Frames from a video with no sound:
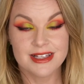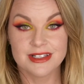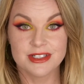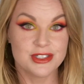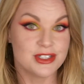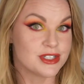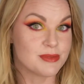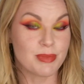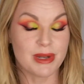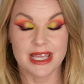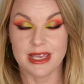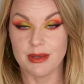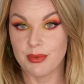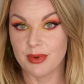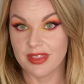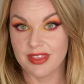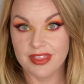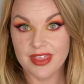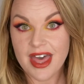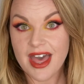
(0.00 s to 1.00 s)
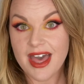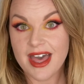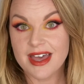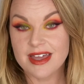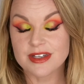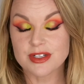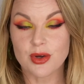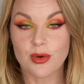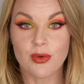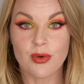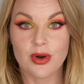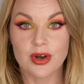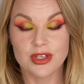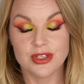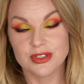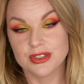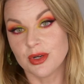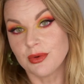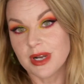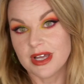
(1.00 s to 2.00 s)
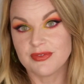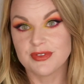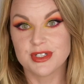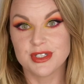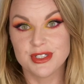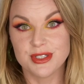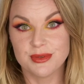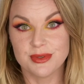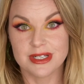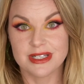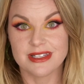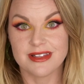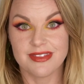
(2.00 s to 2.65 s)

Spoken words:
Just play with that, or you don't have to do it